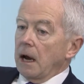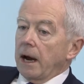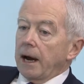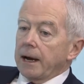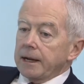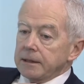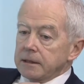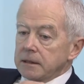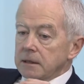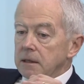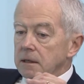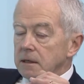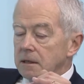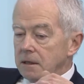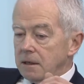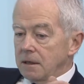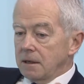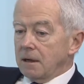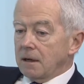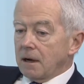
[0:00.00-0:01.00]
And
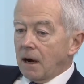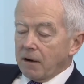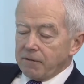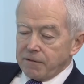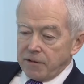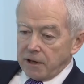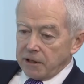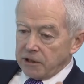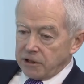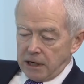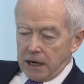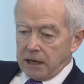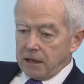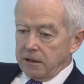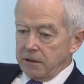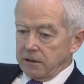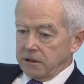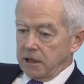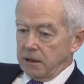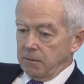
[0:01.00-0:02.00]
I feel
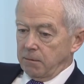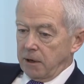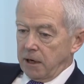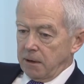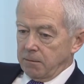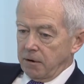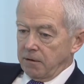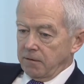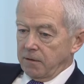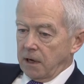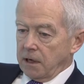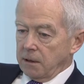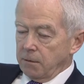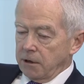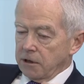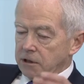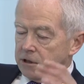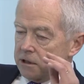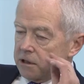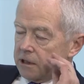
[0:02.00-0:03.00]
exactly the same way about
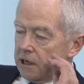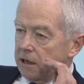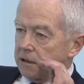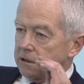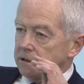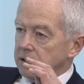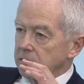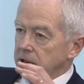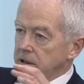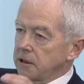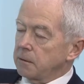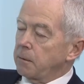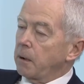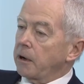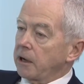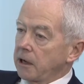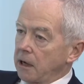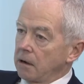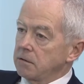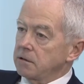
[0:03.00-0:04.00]
valuation standards as I did
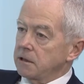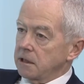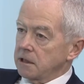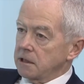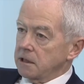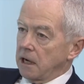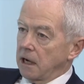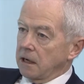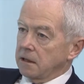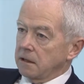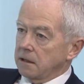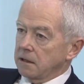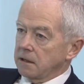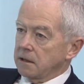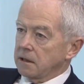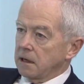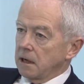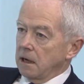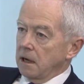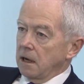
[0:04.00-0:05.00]
about accounting
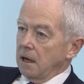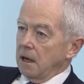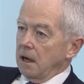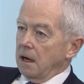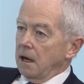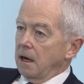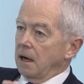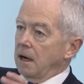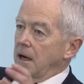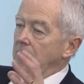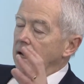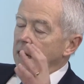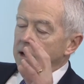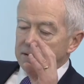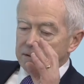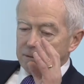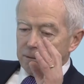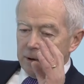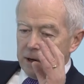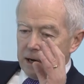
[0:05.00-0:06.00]
standards.
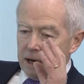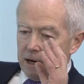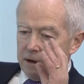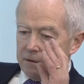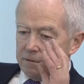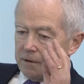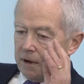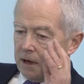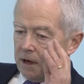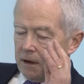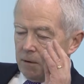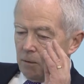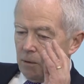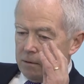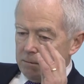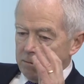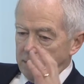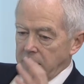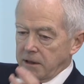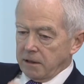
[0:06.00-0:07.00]
If we have
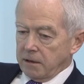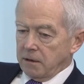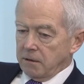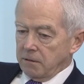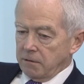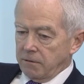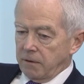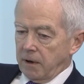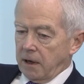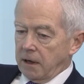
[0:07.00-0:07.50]
one method of